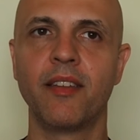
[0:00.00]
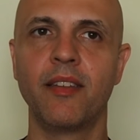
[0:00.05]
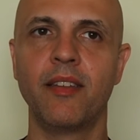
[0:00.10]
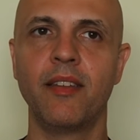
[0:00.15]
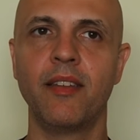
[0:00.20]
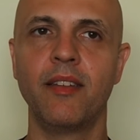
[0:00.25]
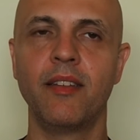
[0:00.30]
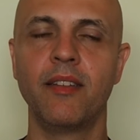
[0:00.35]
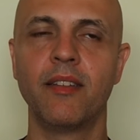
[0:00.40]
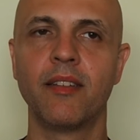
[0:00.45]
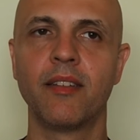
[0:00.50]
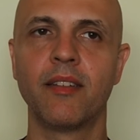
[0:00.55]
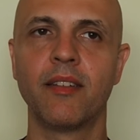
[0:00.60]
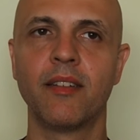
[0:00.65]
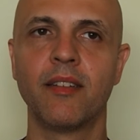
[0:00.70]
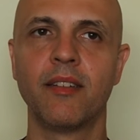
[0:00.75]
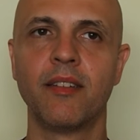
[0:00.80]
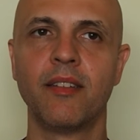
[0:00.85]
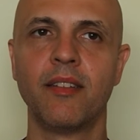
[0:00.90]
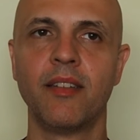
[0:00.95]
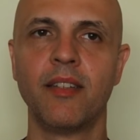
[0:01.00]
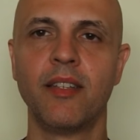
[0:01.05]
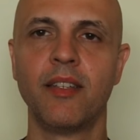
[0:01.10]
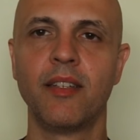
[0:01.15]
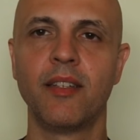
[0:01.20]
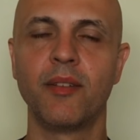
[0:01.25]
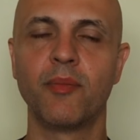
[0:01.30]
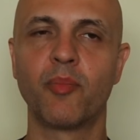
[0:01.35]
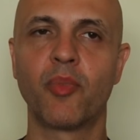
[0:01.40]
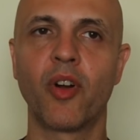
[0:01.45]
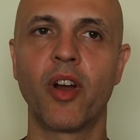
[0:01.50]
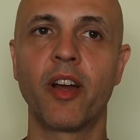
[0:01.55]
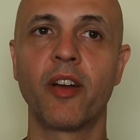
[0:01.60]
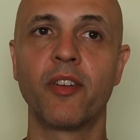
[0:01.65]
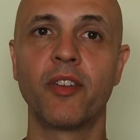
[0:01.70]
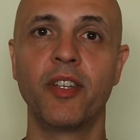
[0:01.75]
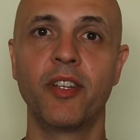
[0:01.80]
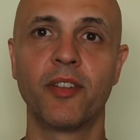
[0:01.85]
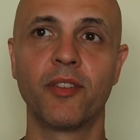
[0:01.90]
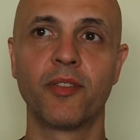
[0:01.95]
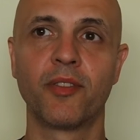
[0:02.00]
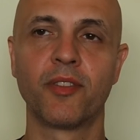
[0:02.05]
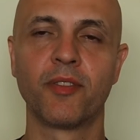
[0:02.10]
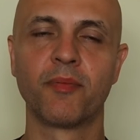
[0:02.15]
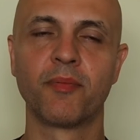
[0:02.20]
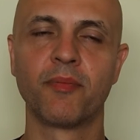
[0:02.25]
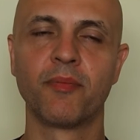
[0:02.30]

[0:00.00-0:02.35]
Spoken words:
in prior years.